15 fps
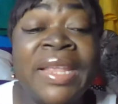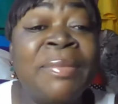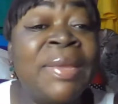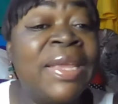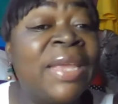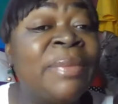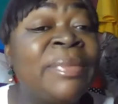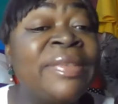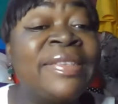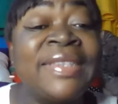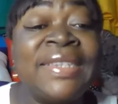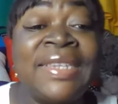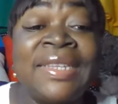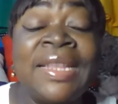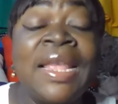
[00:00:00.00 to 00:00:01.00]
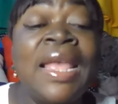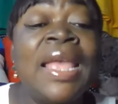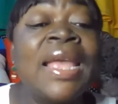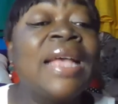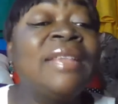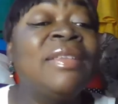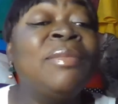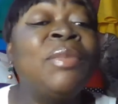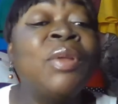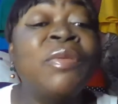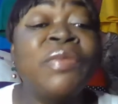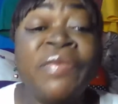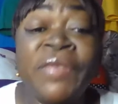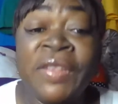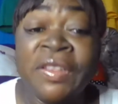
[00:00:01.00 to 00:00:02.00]
Make him see. Cause him love
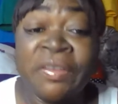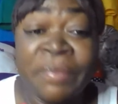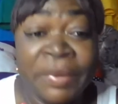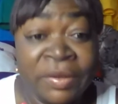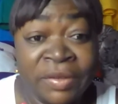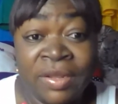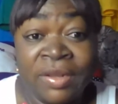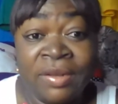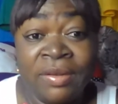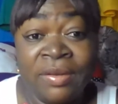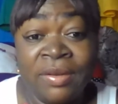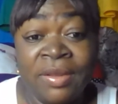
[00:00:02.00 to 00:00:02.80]
to feel special.